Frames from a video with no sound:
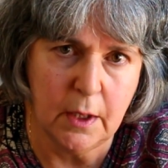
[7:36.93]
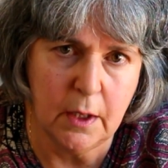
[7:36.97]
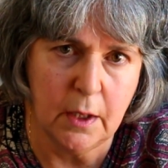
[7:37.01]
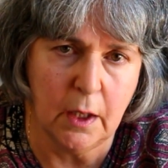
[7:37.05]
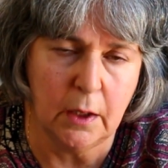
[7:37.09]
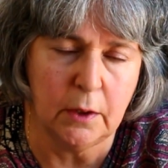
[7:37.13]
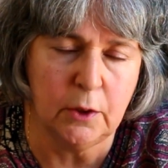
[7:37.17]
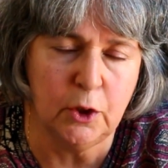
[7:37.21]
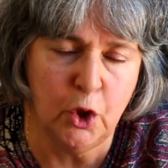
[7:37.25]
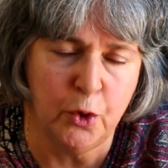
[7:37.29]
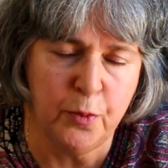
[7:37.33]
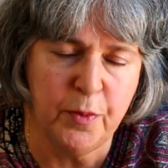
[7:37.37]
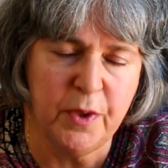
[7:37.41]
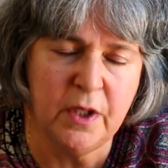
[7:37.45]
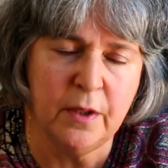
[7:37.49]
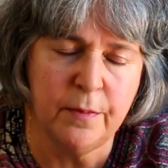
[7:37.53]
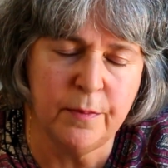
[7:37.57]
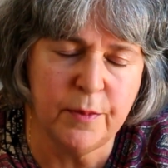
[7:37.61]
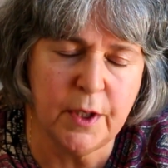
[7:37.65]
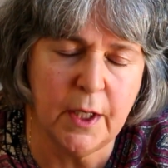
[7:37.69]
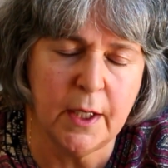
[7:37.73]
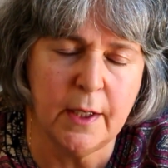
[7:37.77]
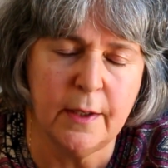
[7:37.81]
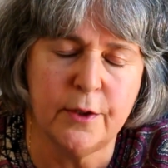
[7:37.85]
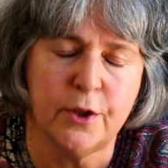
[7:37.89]
Aluminum
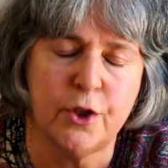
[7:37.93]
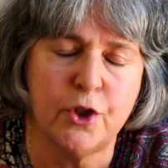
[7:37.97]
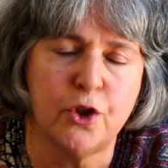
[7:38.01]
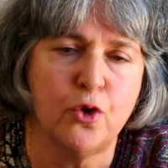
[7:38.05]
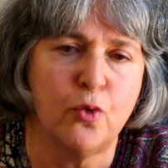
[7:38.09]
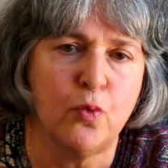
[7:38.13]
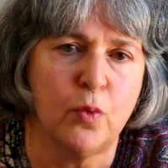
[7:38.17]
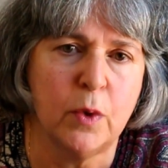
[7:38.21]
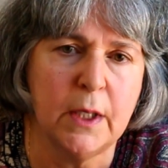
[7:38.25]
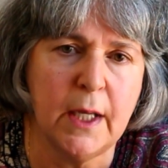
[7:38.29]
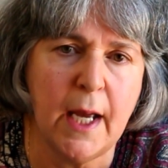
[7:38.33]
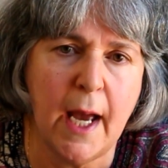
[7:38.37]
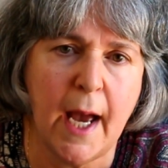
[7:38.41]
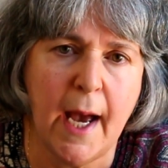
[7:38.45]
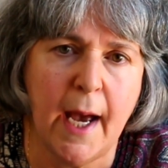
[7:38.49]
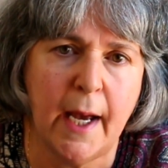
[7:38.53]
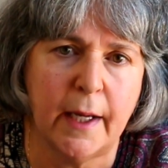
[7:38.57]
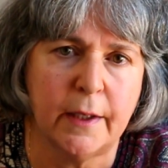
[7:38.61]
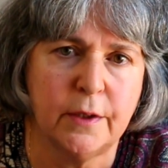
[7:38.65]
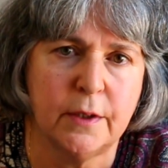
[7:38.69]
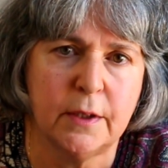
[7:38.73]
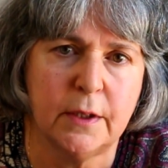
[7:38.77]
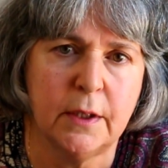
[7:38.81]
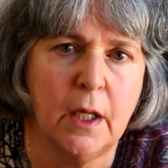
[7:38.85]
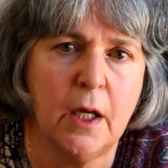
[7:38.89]
tends to
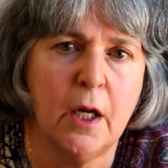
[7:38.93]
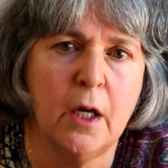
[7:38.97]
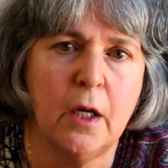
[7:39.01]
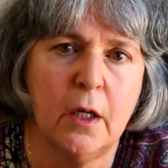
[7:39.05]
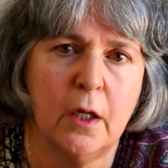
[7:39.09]
react